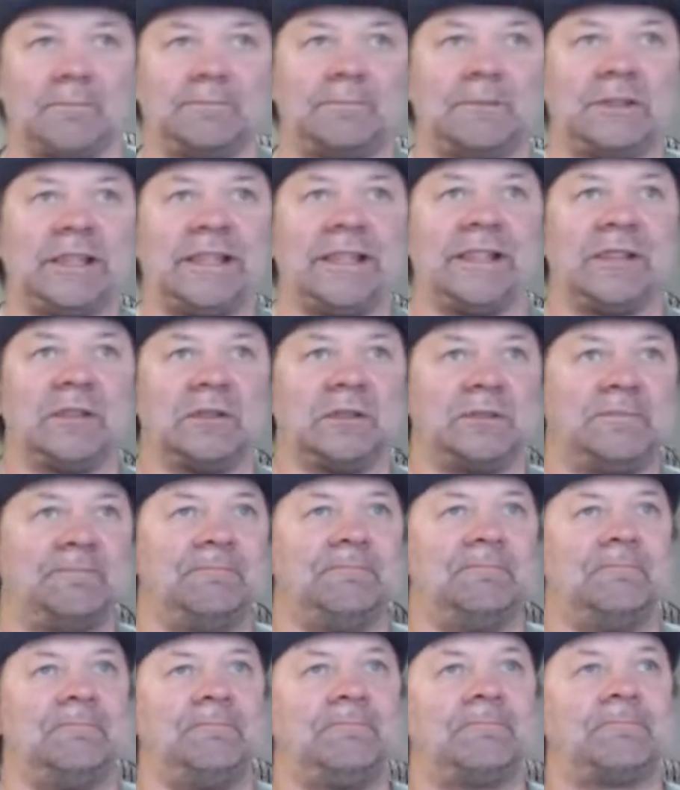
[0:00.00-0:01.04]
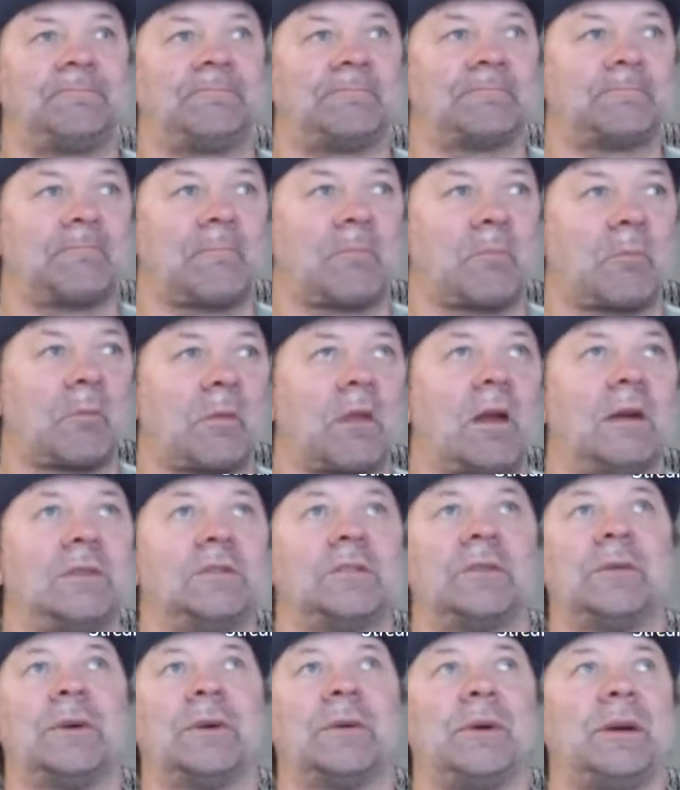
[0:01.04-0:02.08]
Too good.
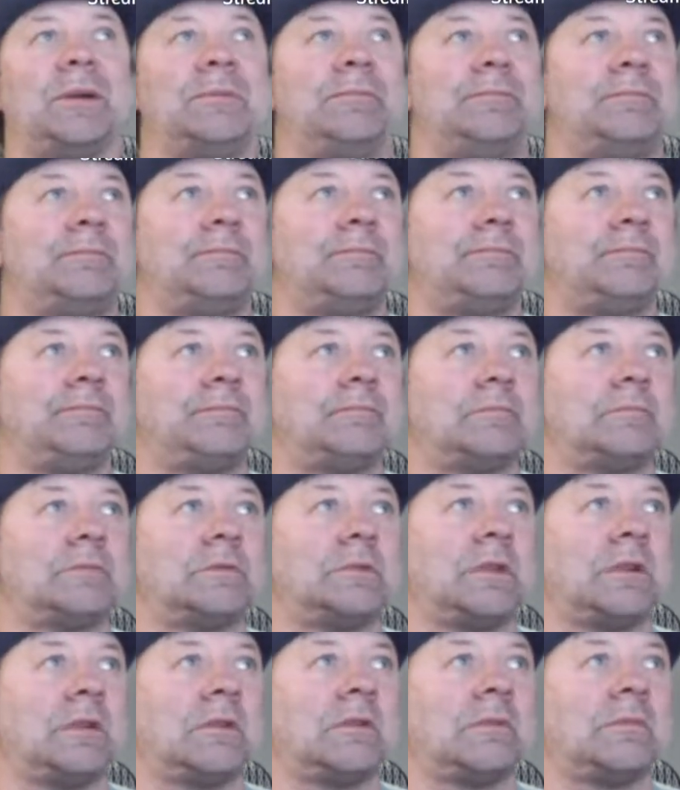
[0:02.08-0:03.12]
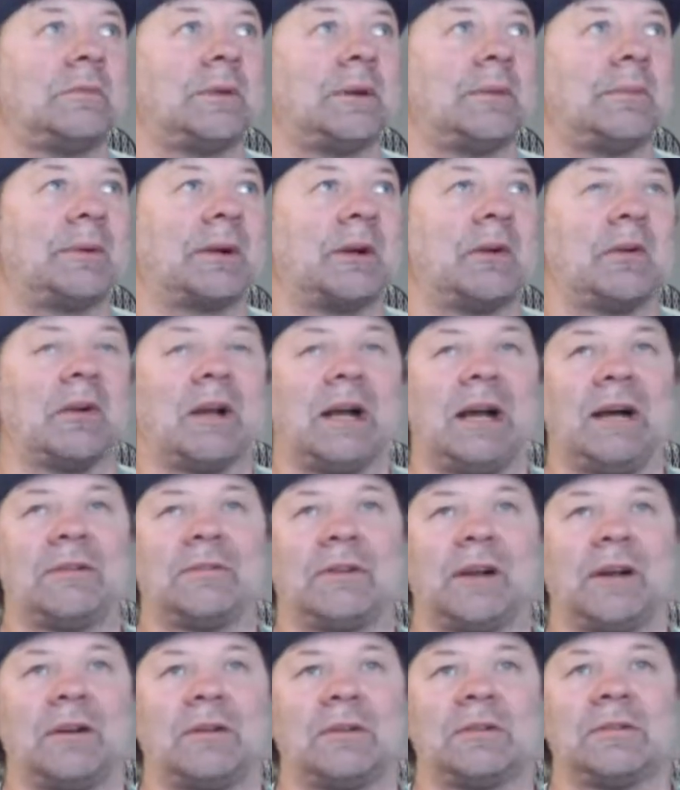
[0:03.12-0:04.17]
So anyway, how long have we going? Half an
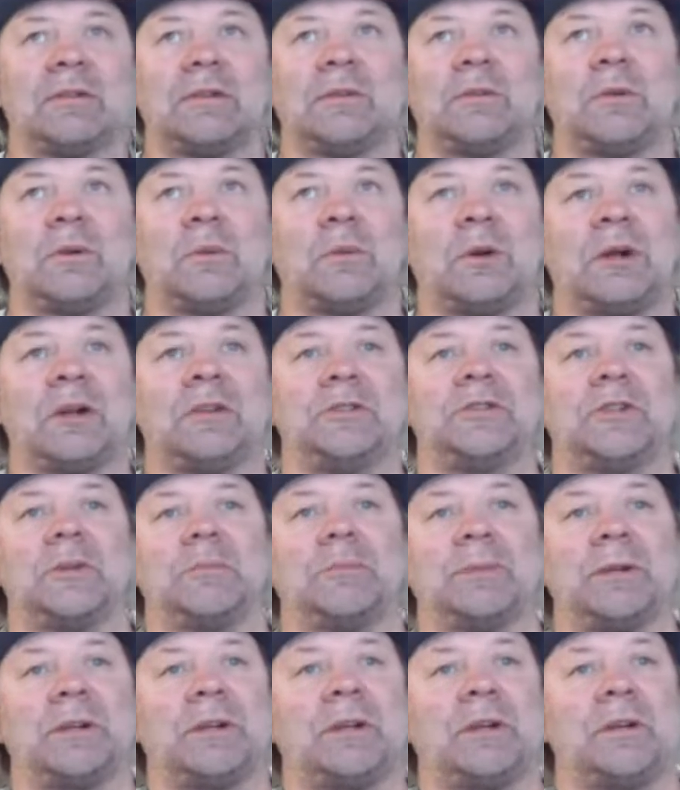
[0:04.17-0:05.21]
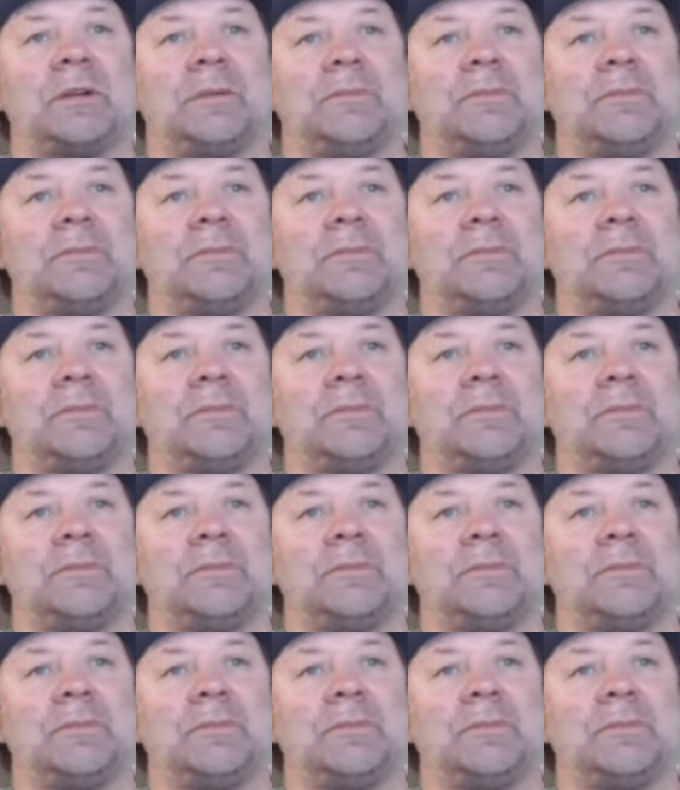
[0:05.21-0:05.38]
hour? No one want to jump in here?